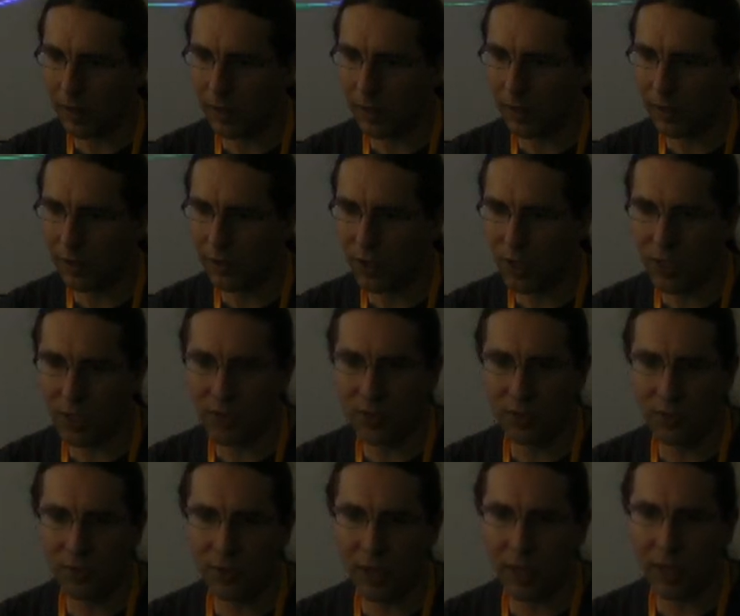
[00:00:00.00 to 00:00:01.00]
I can change
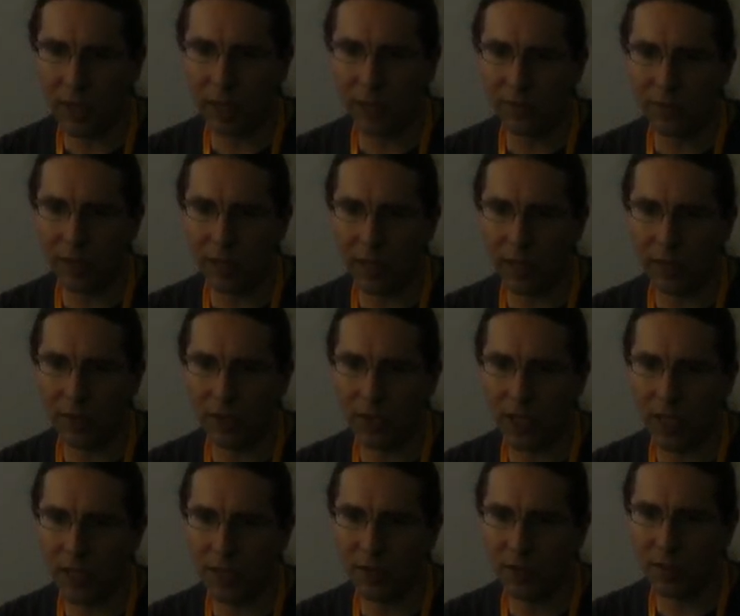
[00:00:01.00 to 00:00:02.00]
the size, I can
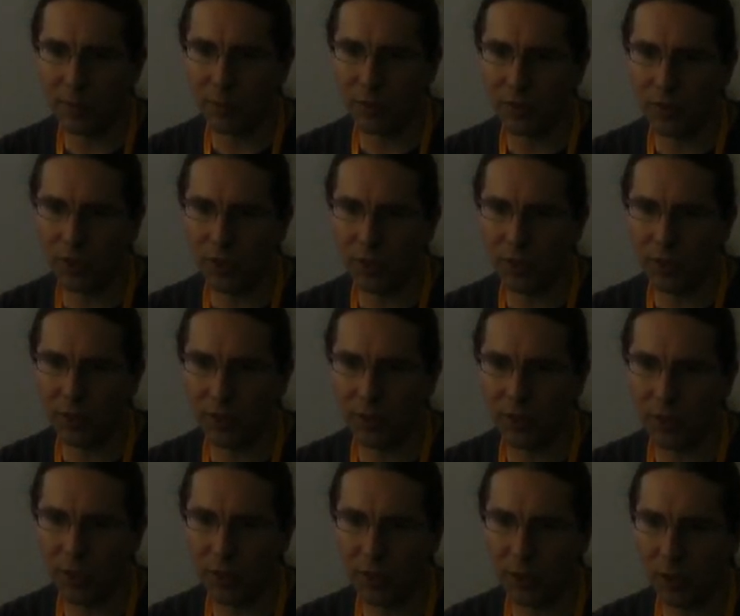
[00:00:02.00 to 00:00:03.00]
change the position of
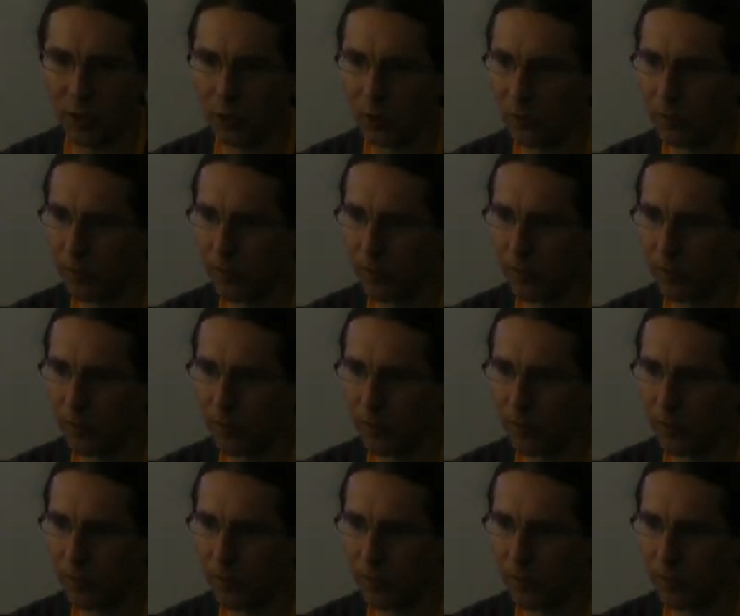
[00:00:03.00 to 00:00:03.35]
the show,